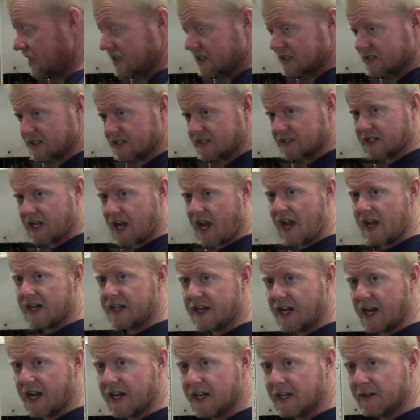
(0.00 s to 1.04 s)
is, is
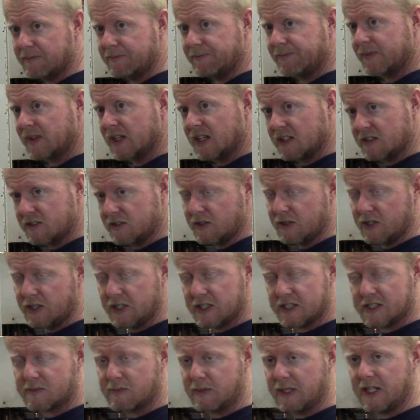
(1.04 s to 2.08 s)
CAD cam to a
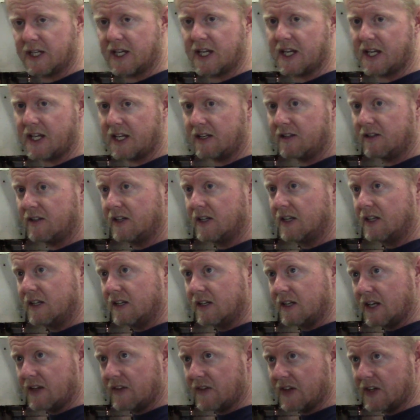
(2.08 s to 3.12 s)
USB key,
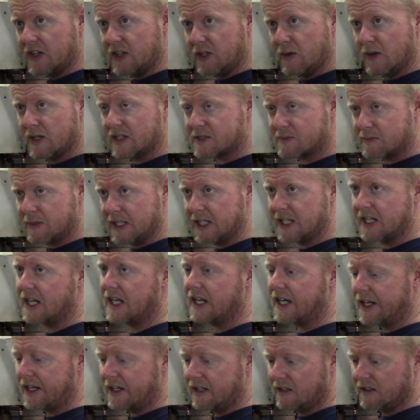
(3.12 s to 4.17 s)
and then USB
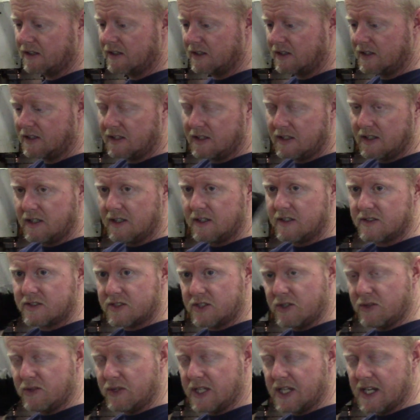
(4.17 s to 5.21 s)
key
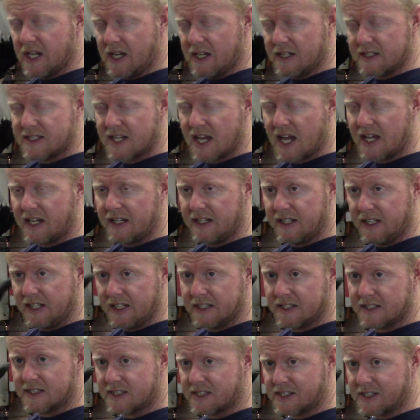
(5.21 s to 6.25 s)
to the uh, Titan
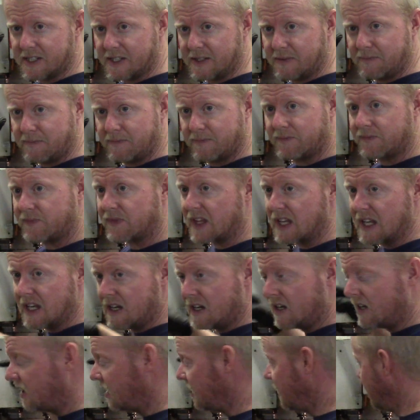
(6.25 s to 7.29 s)
DNC.
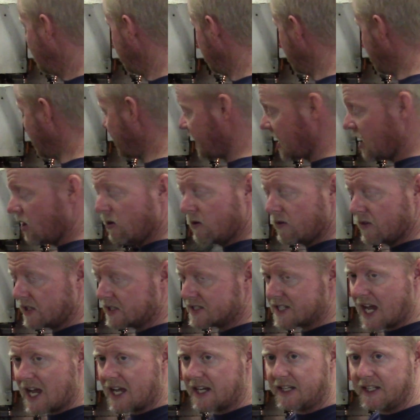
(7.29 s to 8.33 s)
And then I go on
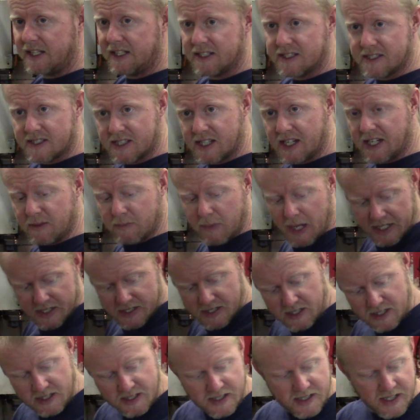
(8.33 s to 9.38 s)
the Titan DNC and
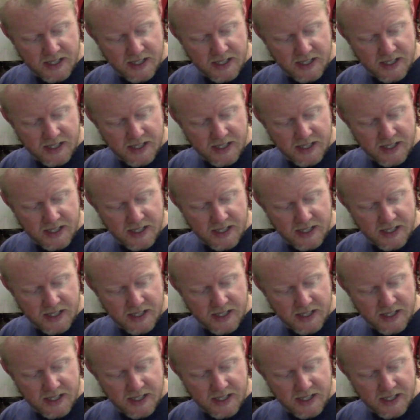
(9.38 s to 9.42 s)
basically